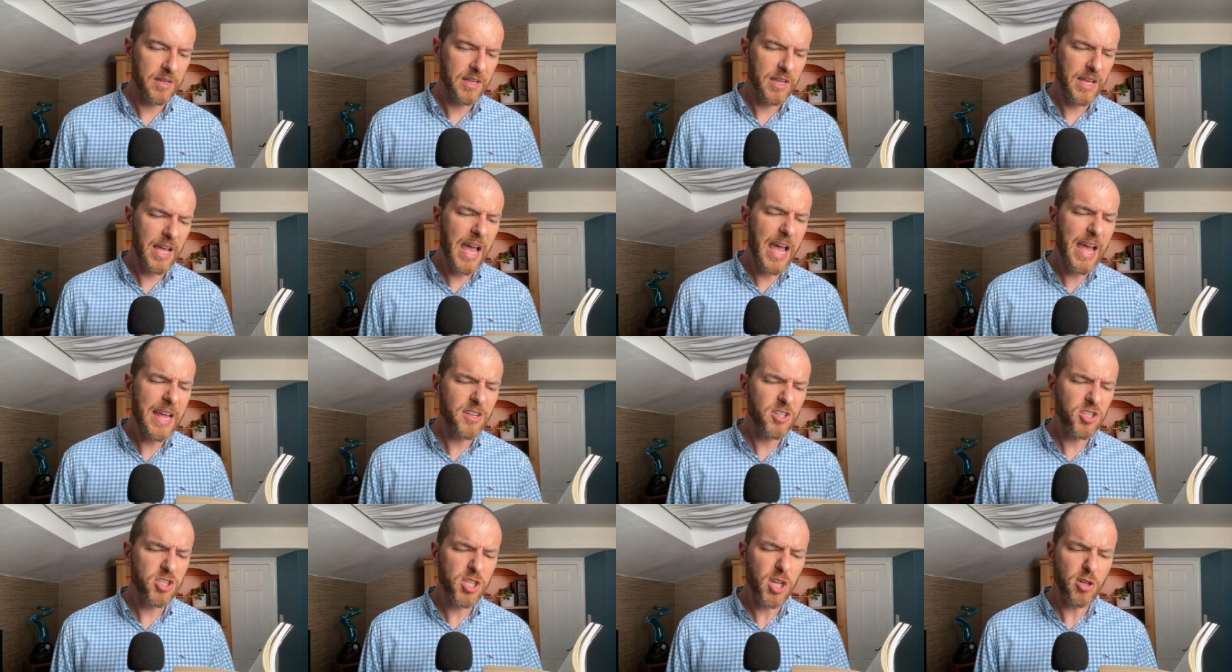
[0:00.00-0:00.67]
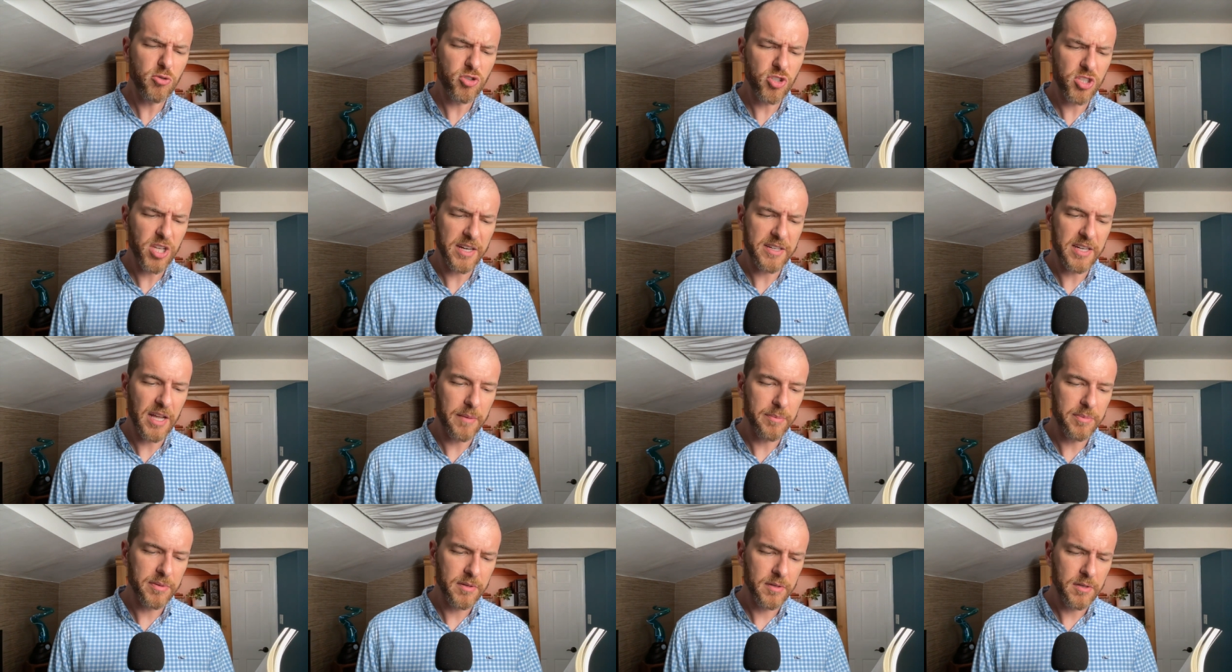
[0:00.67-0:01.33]
And you shut
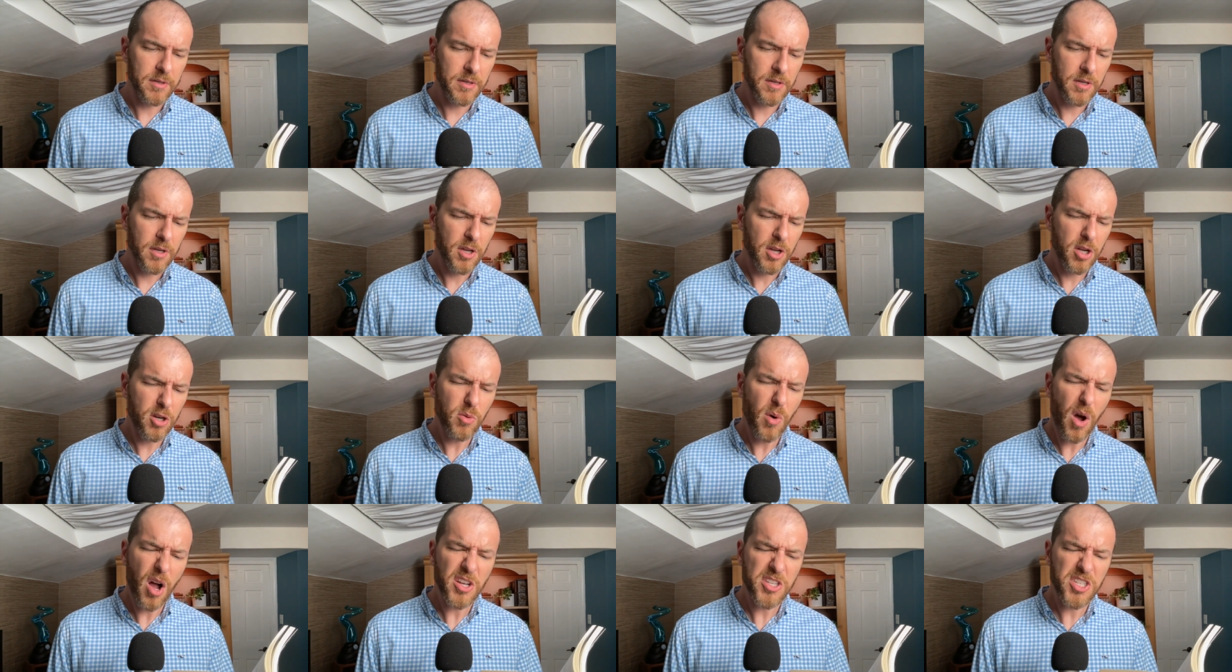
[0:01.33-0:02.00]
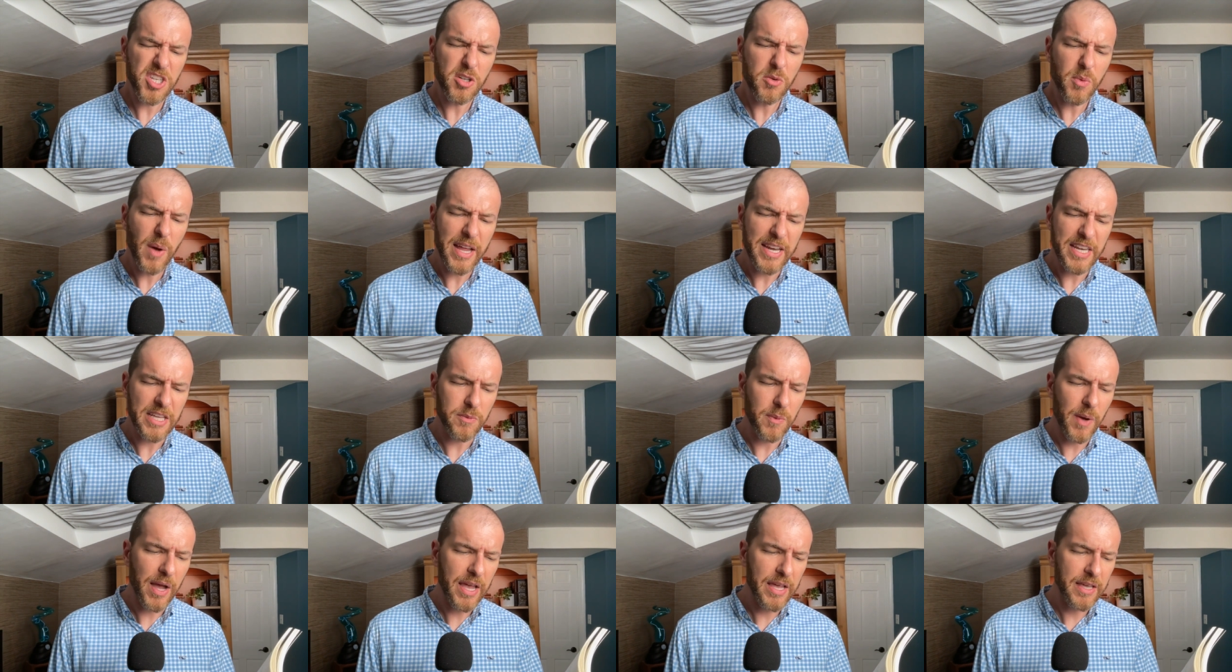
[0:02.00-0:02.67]
up. Who are you,
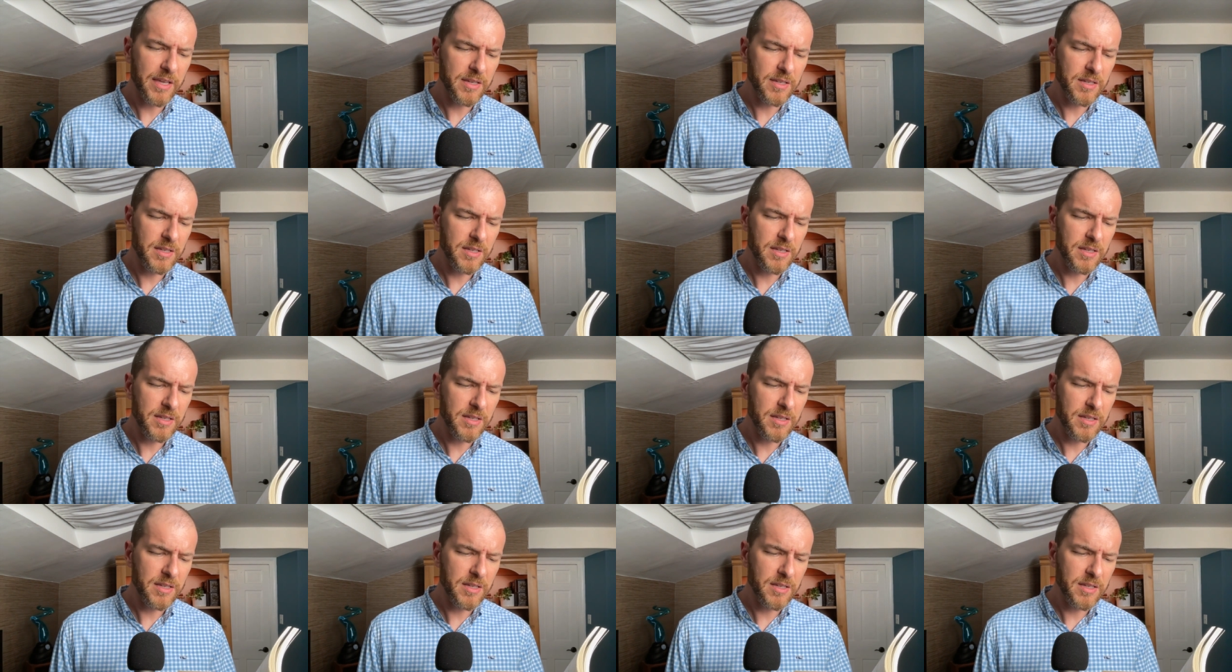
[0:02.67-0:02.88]
anyway?